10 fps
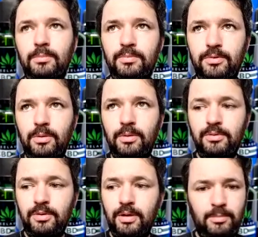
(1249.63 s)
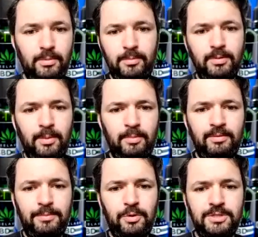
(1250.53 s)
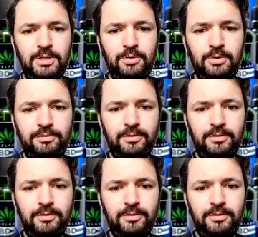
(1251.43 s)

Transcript: are we wrapping up soon enough?